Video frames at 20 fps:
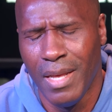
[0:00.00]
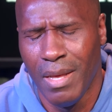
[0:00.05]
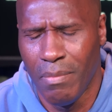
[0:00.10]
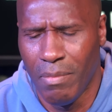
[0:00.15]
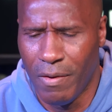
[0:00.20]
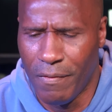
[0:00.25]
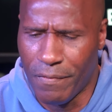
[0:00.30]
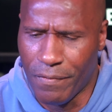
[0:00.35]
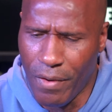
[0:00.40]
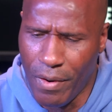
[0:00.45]

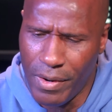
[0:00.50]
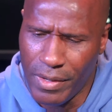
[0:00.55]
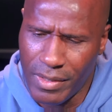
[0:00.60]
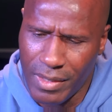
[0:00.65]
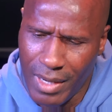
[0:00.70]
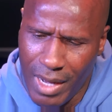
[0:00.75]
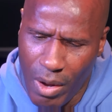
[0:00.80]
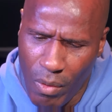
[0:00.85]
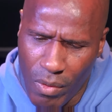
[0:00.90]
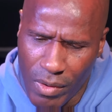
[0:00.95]
But first,
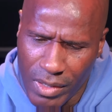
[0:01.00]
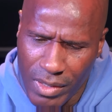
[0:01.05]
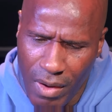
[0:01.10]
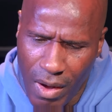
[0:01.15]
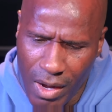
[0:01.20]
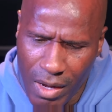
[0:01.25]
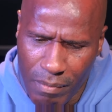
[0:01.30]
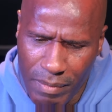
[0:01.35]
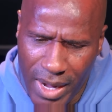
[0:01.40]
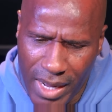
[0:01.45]
I want to
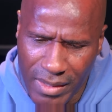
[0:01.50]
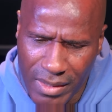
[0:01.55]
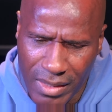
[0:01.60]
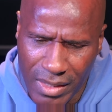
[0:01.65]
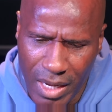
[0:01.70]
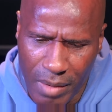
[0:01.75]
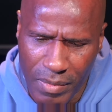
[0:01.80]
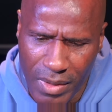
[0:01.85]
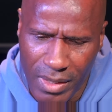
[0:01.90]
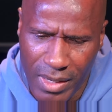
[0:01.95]
talk about something